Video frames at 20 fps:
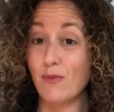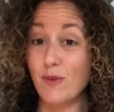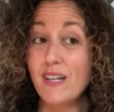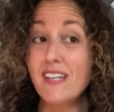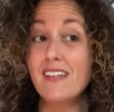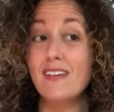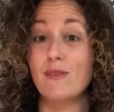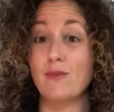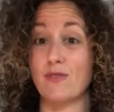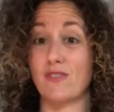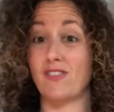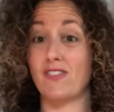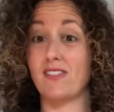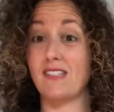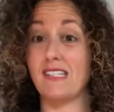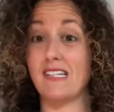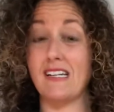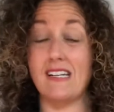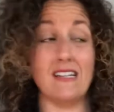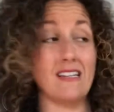really was
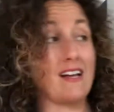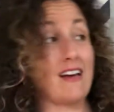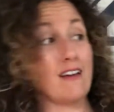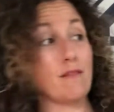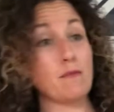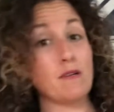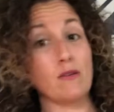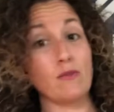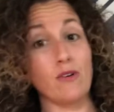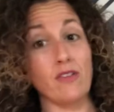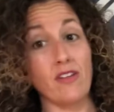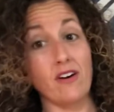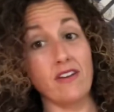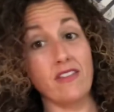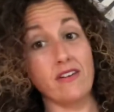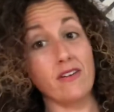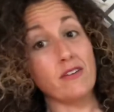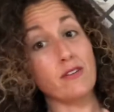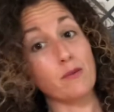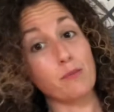just in alignment with all
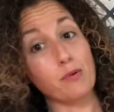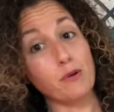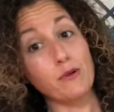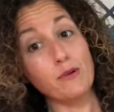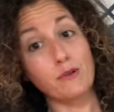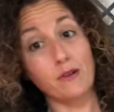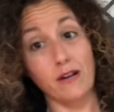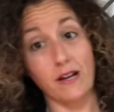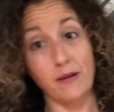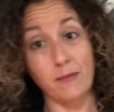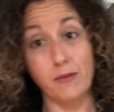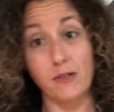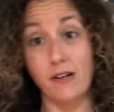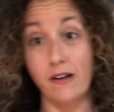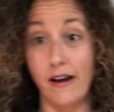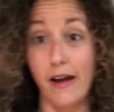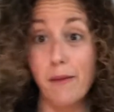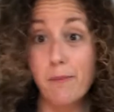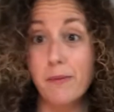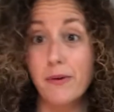the other program
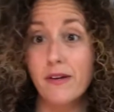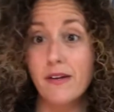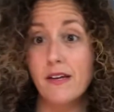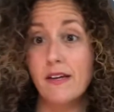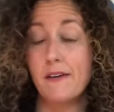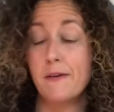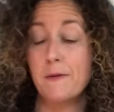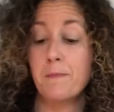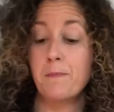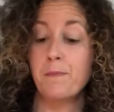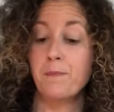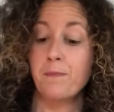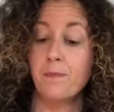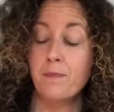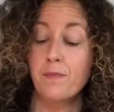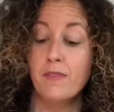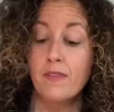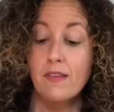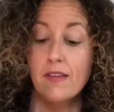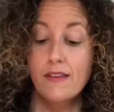crap.
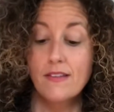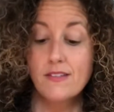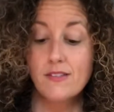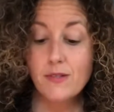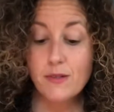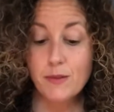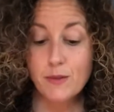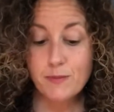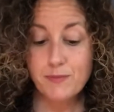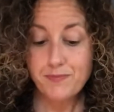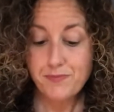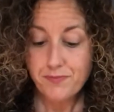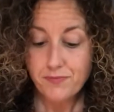So